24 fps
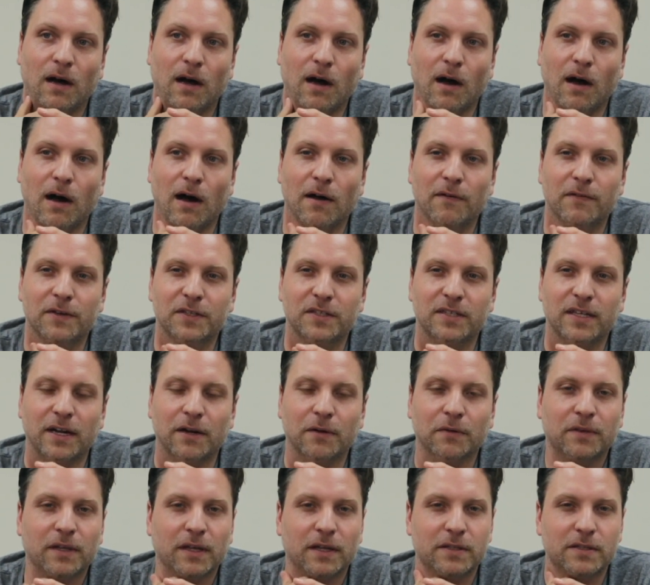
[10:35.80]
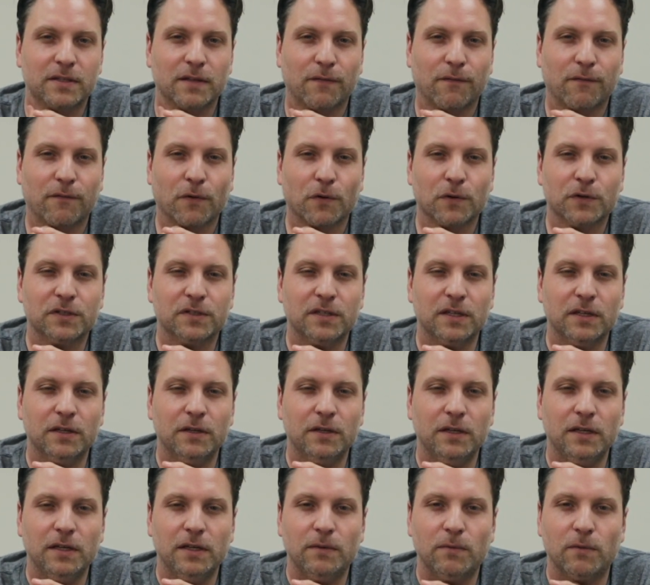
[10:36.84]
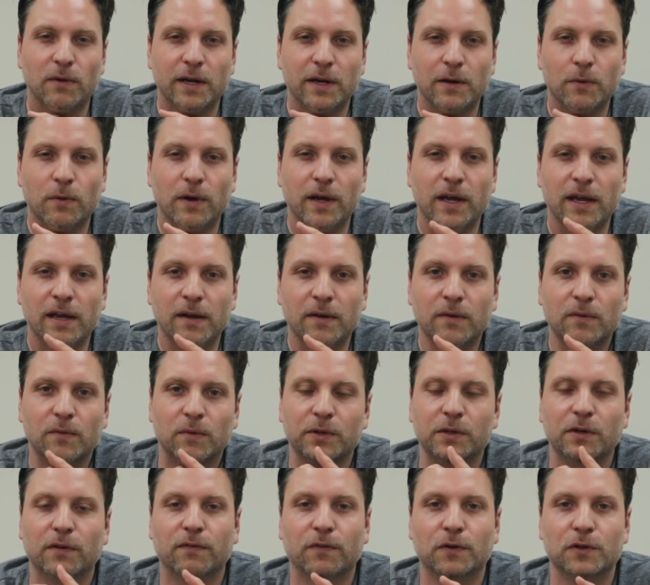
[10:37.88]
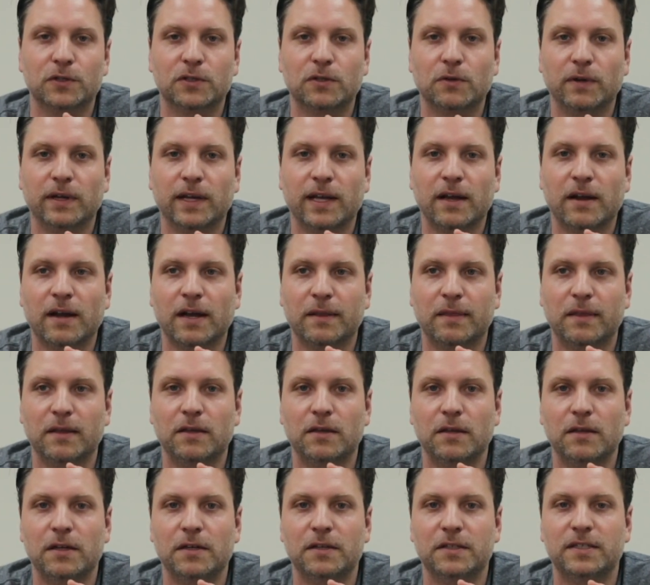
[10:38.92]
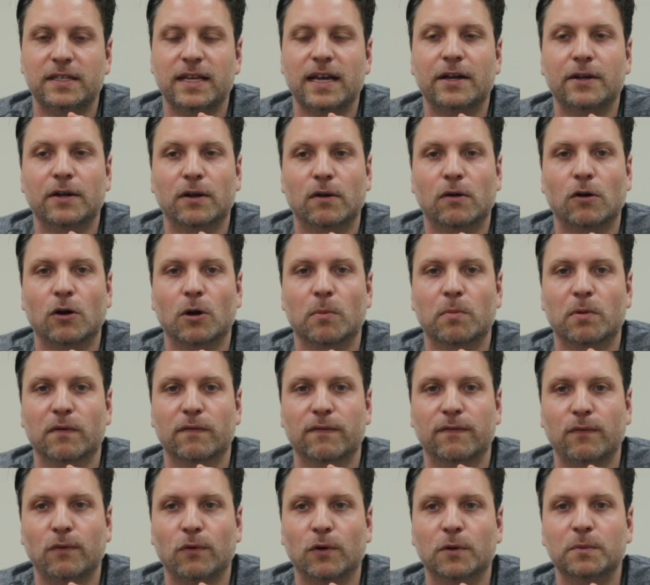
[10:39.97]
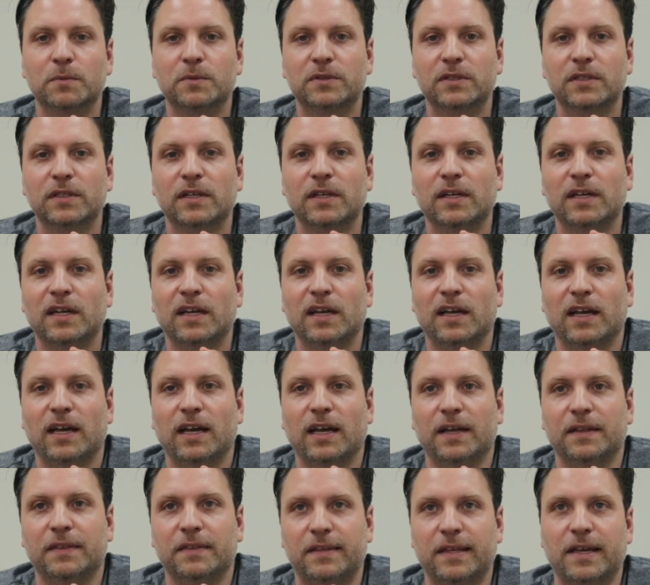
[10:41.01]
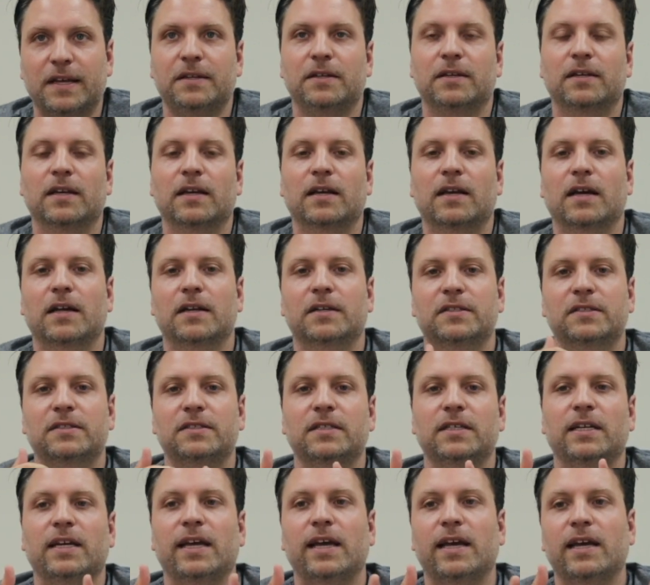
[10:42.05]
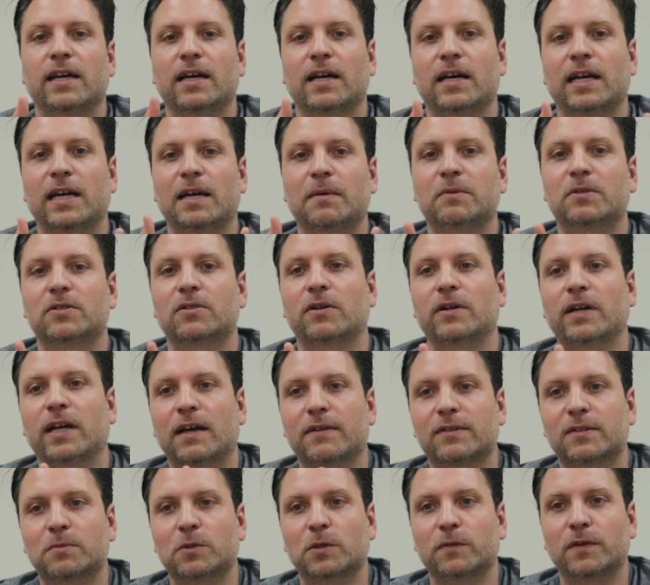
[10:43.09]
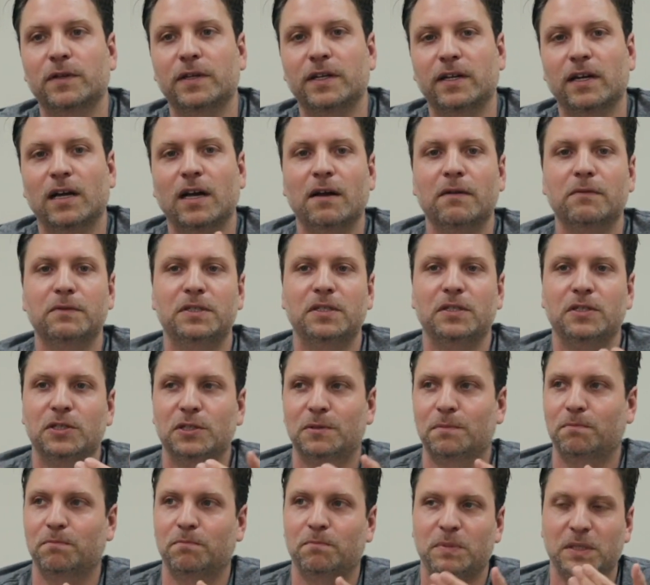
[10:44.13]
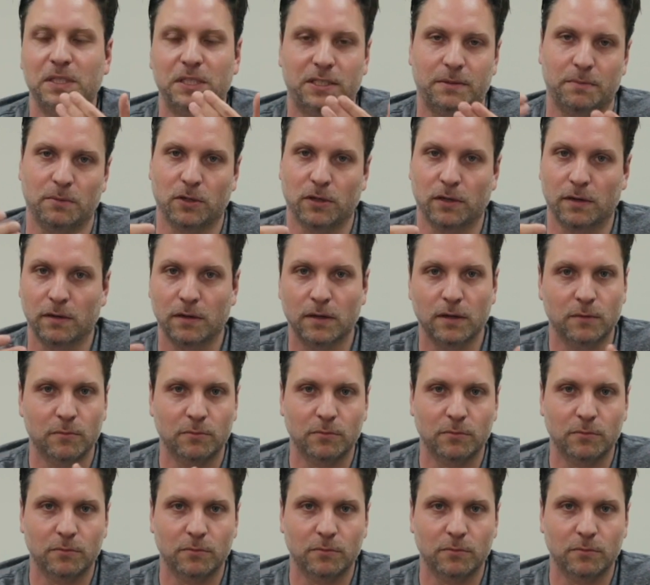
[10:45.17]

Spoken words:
Obviously, I don't think it's the first thing you need right away when you're first going out. I think you need to see how your car performs, and then you can kind of see, hey, I am starting to have some overheating. Obviously, just be smart.